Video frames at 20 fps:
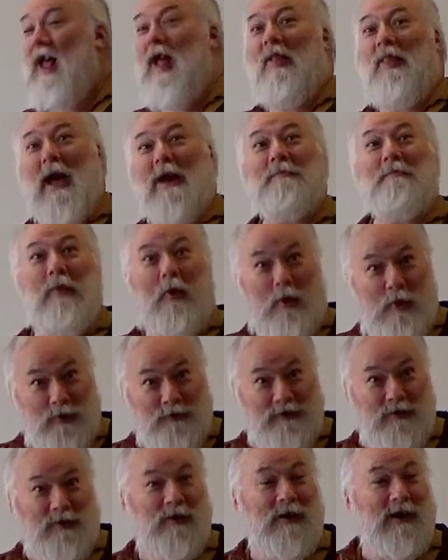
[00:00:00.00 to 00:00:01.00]
That
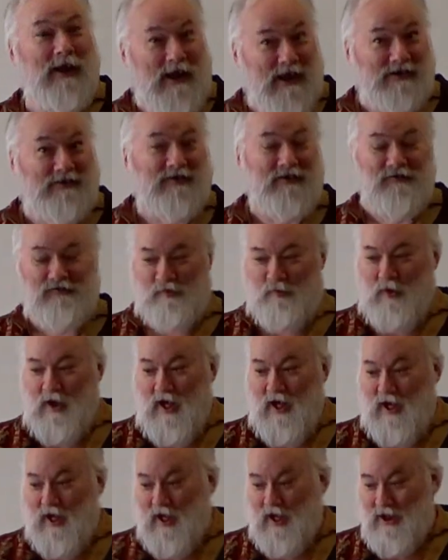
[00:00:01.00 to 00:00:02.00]
porter liked his
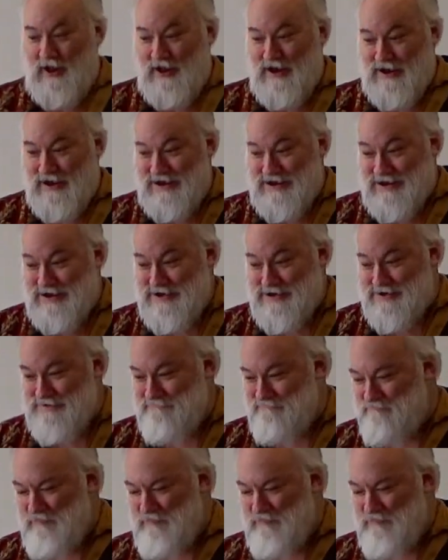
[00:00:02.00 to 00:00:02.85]
wine.